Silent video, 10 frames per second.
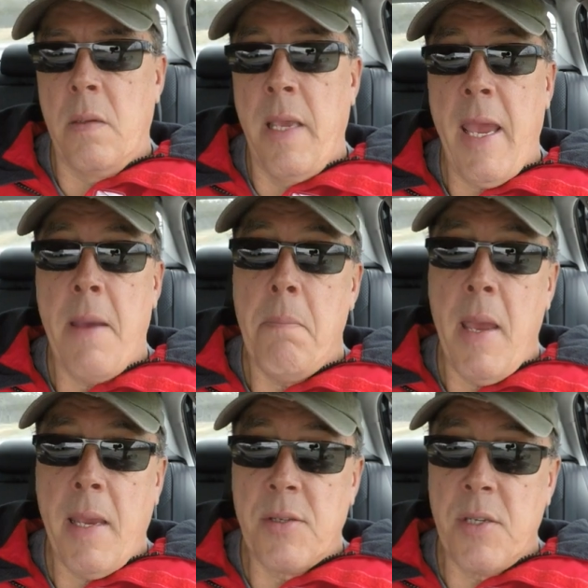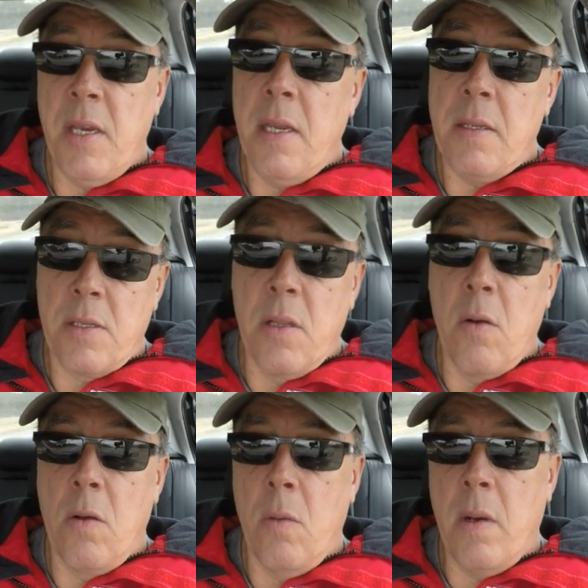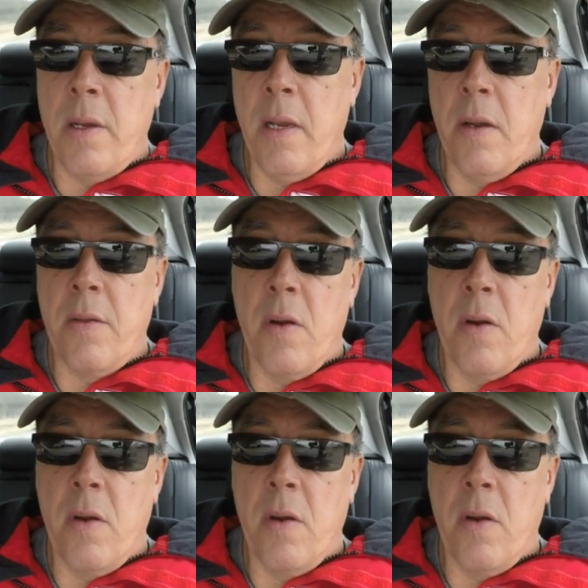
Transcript: GAM magazine is a local one here.